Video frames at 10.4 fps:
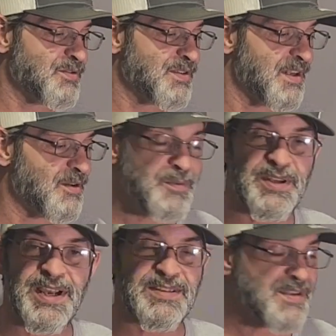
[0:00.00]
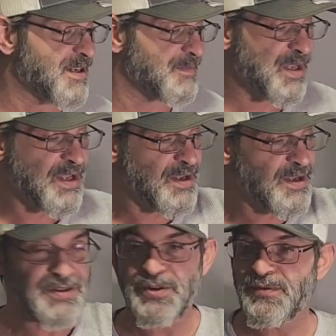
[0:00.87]
I hope you guys like them.
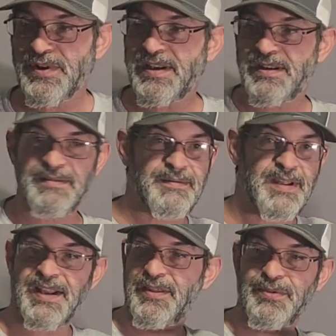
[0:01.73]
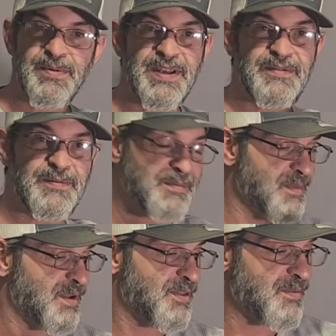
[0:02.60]
Don't forget, I got
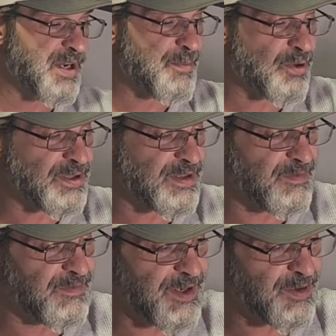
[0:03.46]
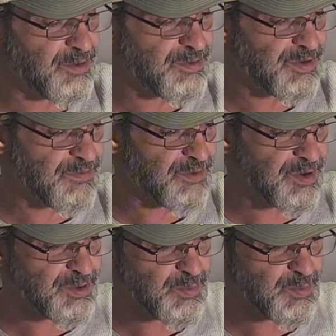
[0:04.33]
3D printed videos over there as